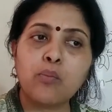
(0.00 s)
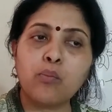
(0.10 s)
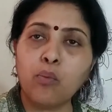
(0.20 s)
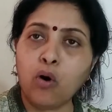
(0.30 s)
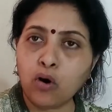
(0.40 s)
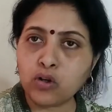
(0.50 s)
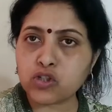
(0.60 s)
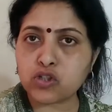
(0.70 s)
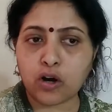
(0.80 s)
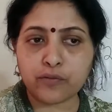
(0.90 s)

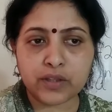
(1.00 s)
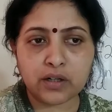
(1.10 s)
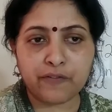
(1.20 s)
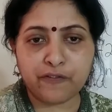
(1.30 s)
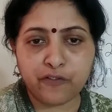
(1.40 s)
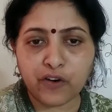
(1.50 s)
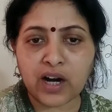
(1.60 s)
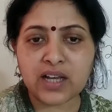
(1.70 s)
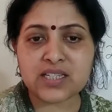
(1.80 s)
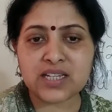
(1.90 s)
most of the
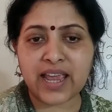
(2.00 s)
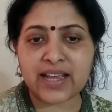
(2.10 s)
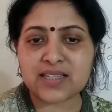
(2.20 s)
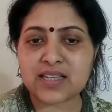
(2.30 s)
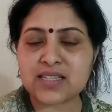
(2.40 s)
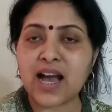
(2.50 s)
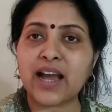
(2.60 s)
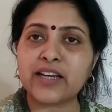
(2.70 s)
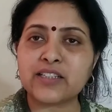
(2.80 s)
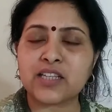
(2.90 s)
first
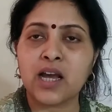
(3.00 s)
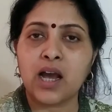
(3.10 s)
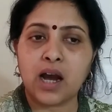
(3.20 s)
exercise,